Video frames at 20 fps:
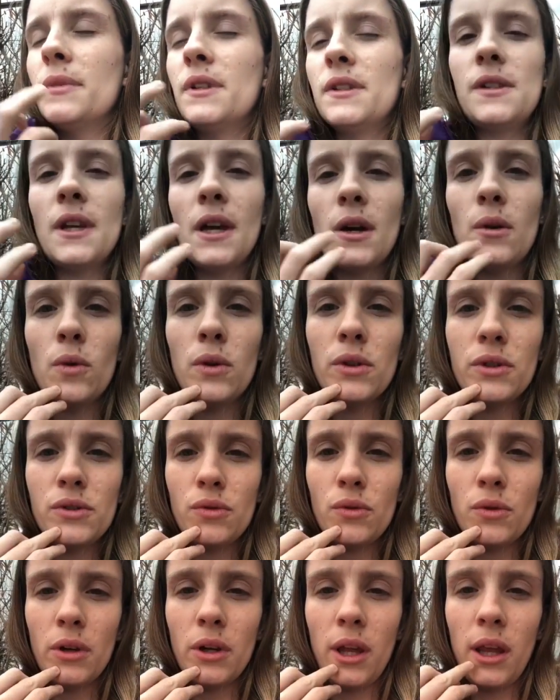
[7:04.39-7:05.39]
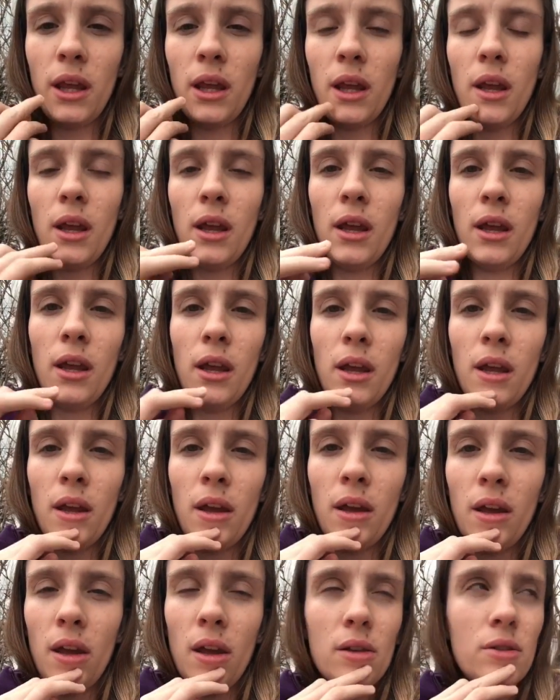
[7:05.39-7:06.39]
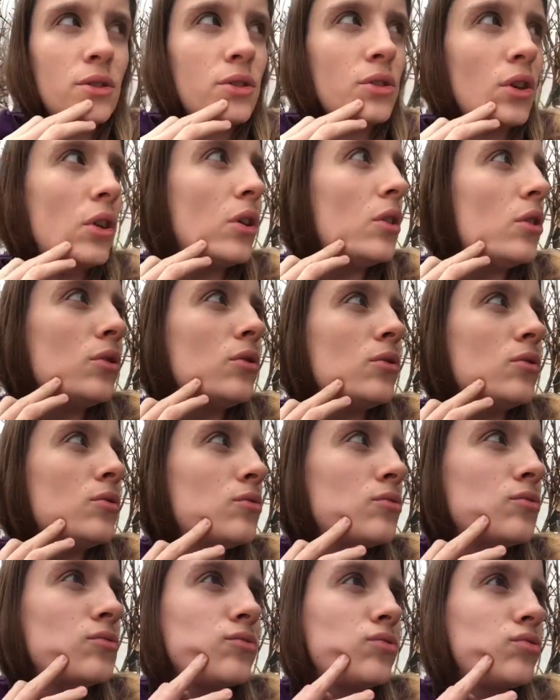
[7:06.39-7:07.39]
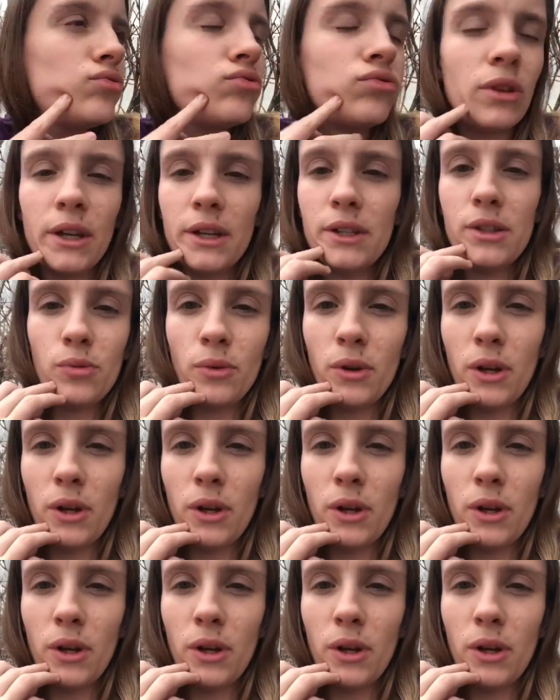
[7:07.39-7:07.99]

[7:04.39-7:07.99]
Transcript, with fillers: it's at 120 so it's